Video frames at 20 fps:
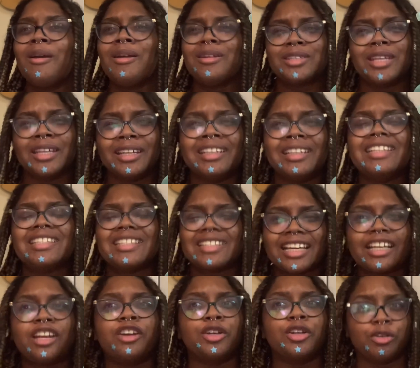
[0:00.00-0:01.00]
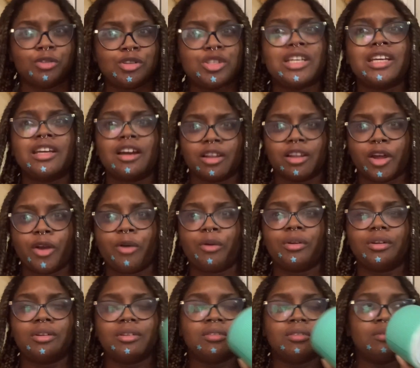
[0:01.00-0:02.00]
This is like a Gucci
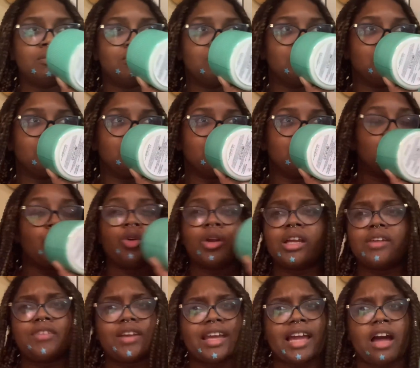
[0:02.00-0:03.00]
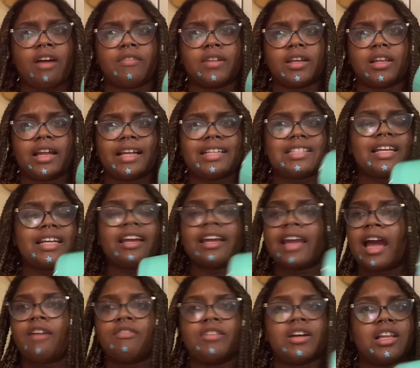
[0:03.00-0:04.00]
cologne or even Calvin Klein. It's like a
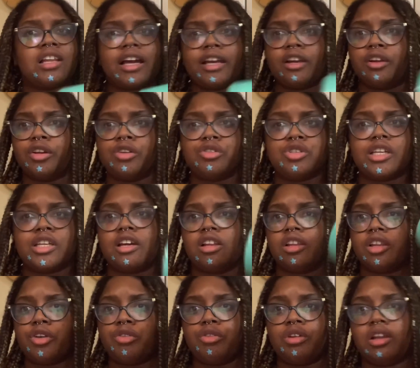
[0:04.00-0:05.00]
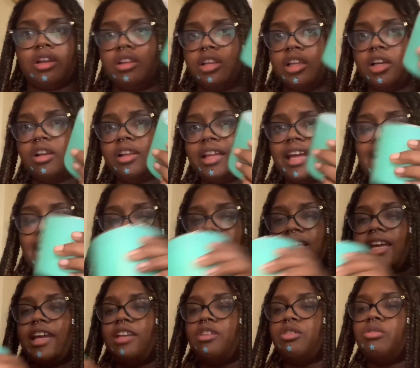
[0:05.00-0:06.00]
Calvin Klein or Gucci cologne literally as a
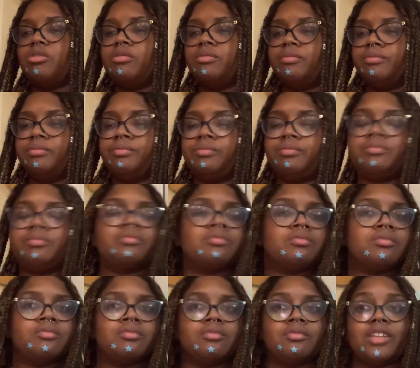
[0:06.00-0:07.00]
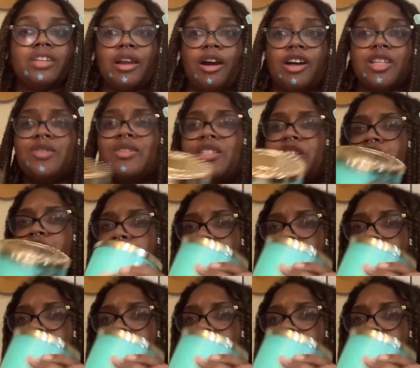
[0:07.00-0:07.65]
candle. Also, it's just